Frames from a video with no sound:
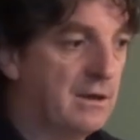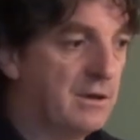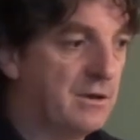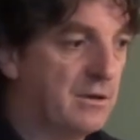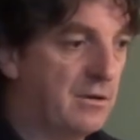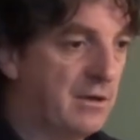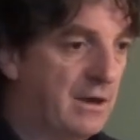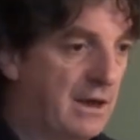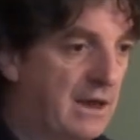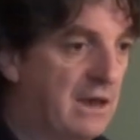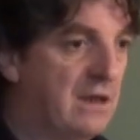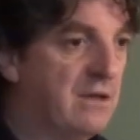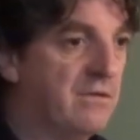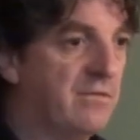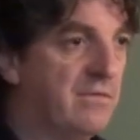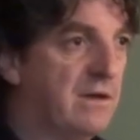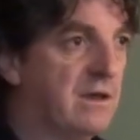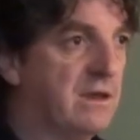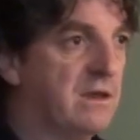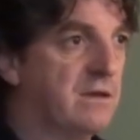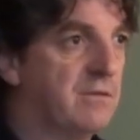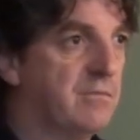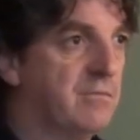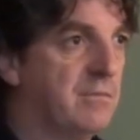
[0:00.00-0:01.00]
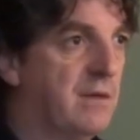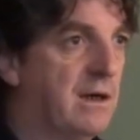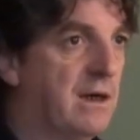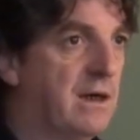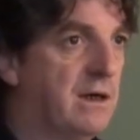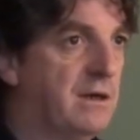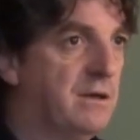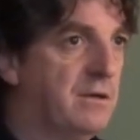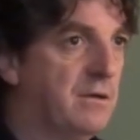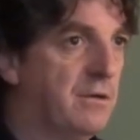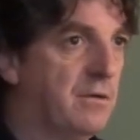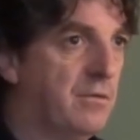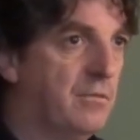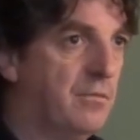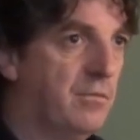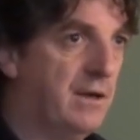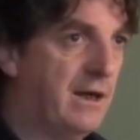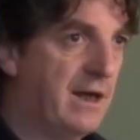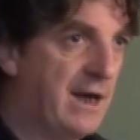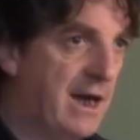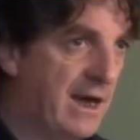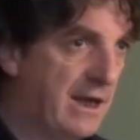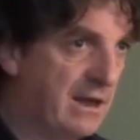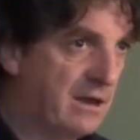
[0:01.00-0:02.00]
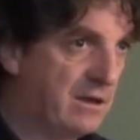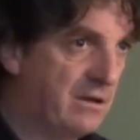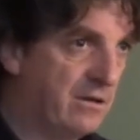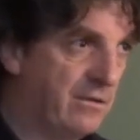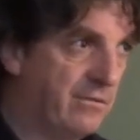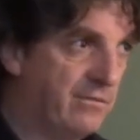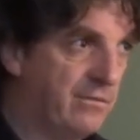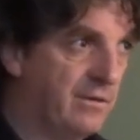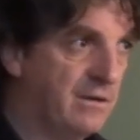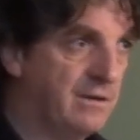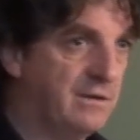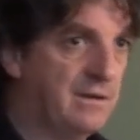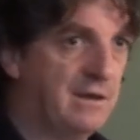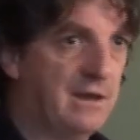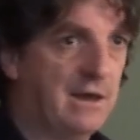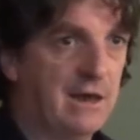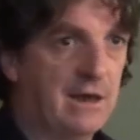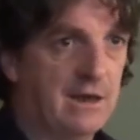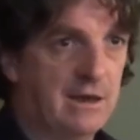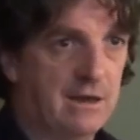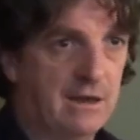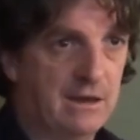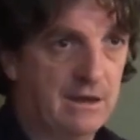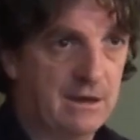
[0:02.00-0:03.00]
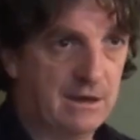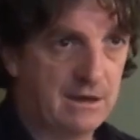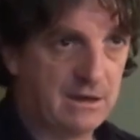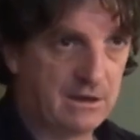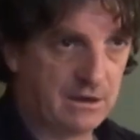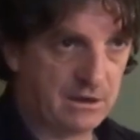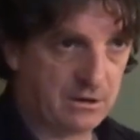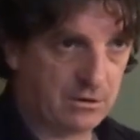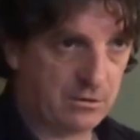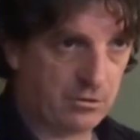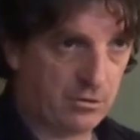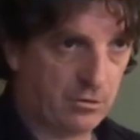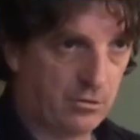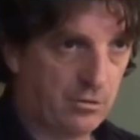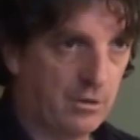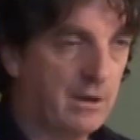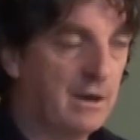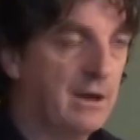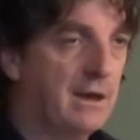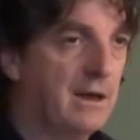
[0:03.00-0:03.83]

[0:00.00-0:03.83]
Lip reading: So he divides the mind to the reactive and the analytical.